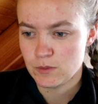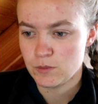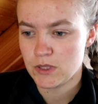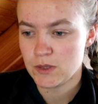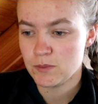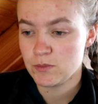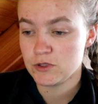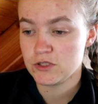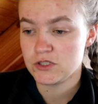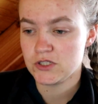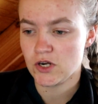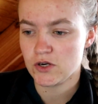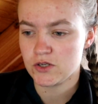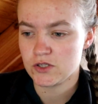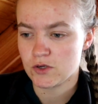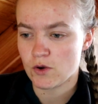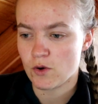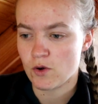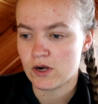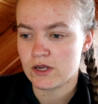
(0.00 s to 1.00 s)
People
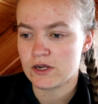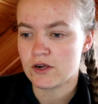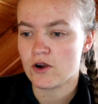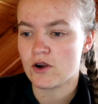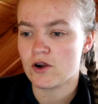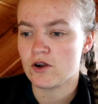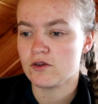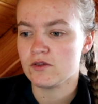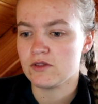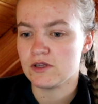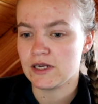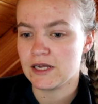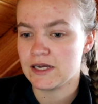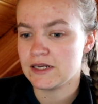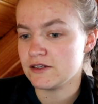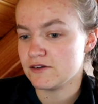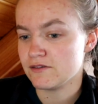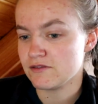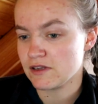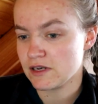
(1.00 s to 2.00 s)
started calling her the
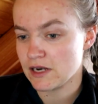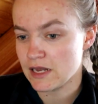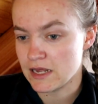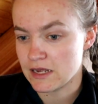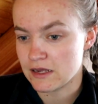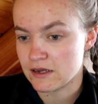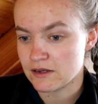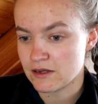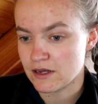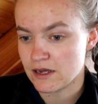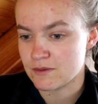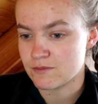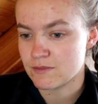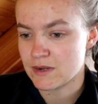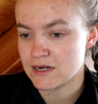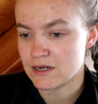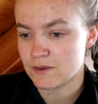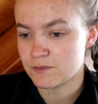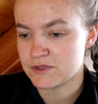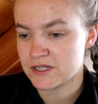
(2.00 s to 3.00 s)
Lady of the Lake, and
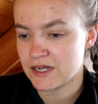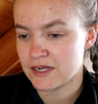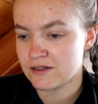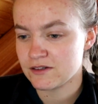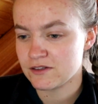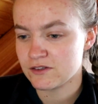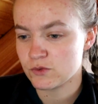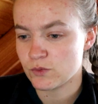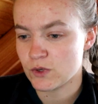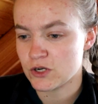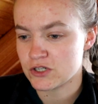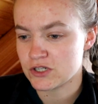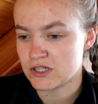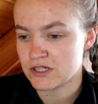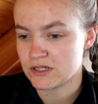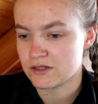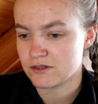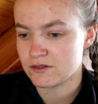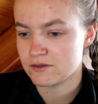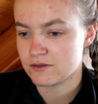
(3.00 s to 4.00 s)
made up tales of where
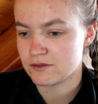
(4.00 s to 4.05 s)
she